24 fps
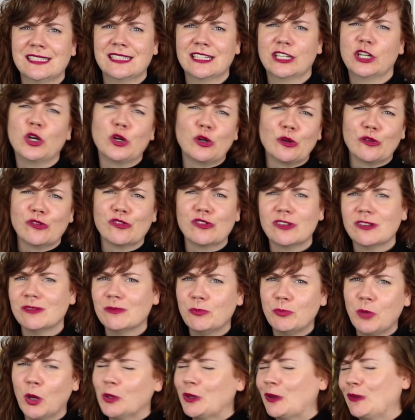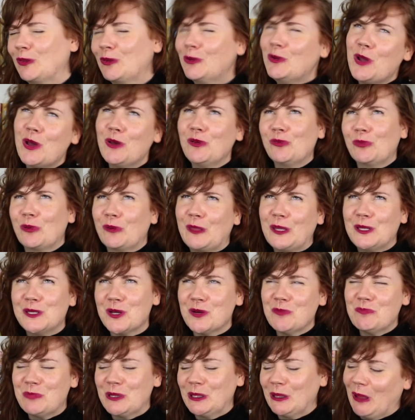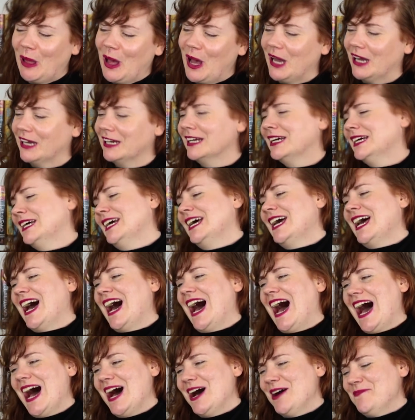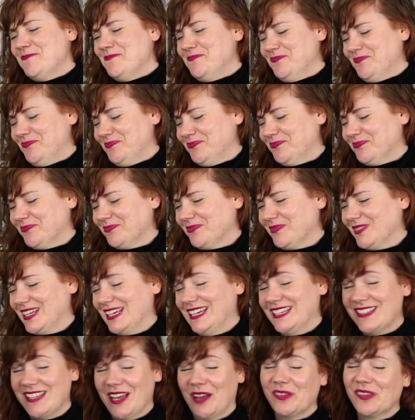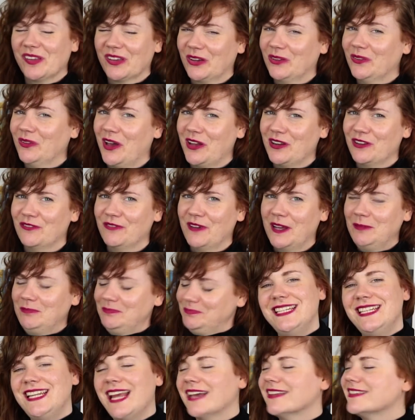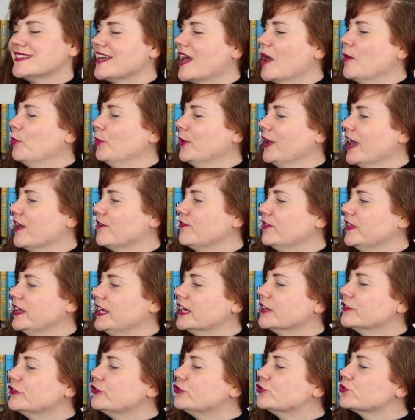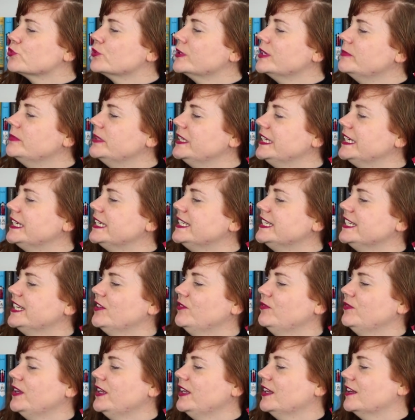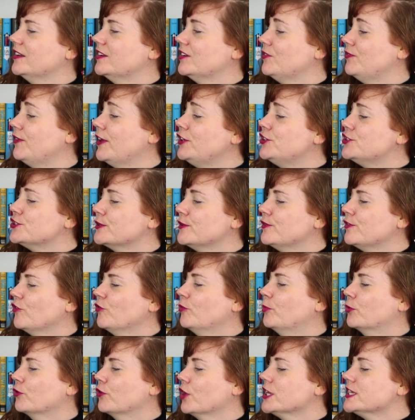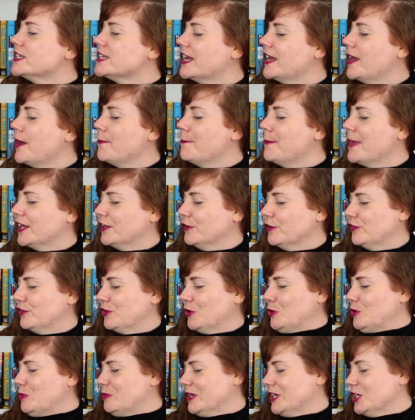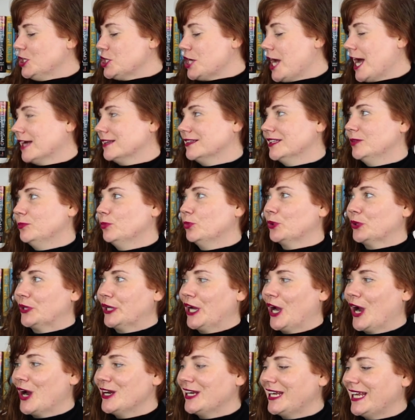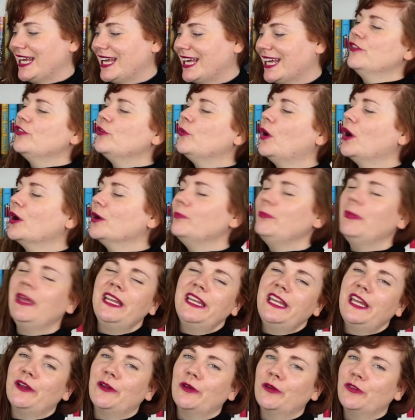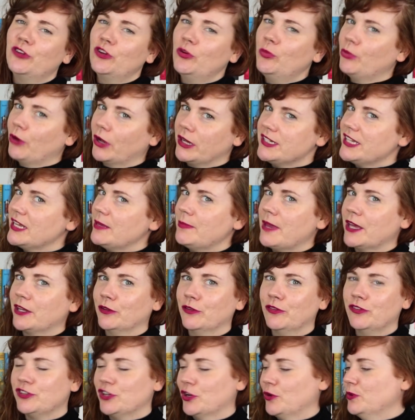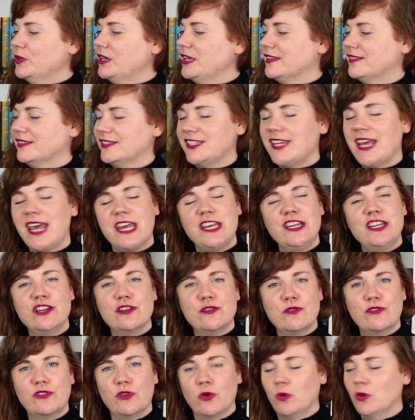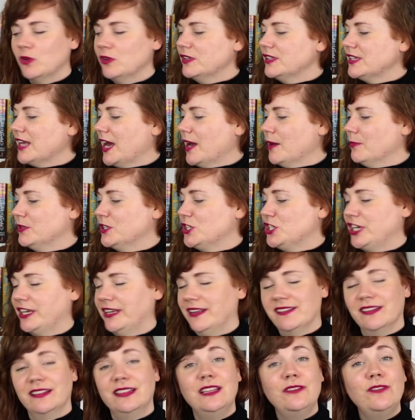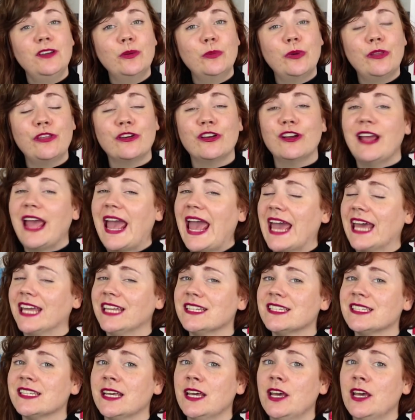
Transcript: girls poking their nose where they don't belong. It sounds like a lot of fun. Next up, we have The Extremely Inconvenient Adventures of Bronte Mettlestone by Jaclyn Moriarty. So our main character, Bronte Mettlestone, is 10 years old, and she is living with her aunt